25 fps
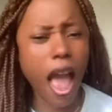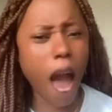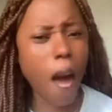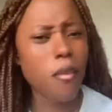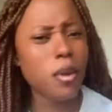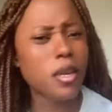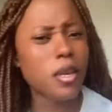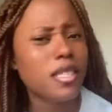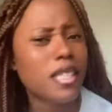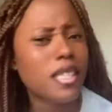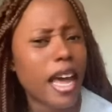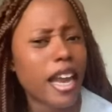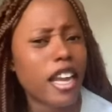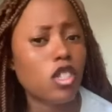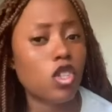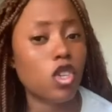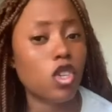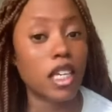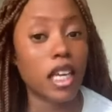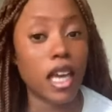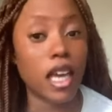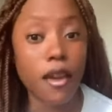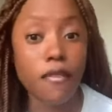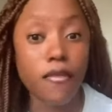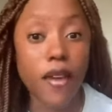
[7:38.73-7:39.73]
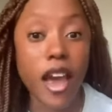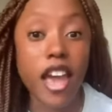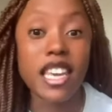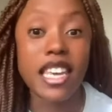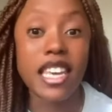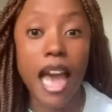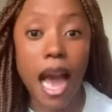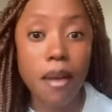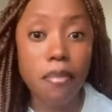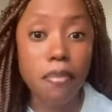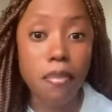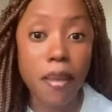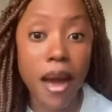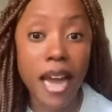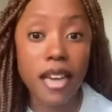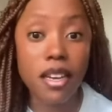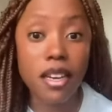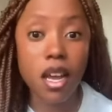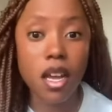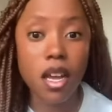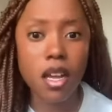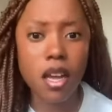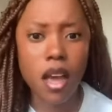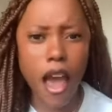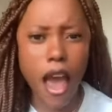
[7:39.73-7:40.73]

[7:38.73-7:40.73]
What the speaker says: and we decided to give a young man,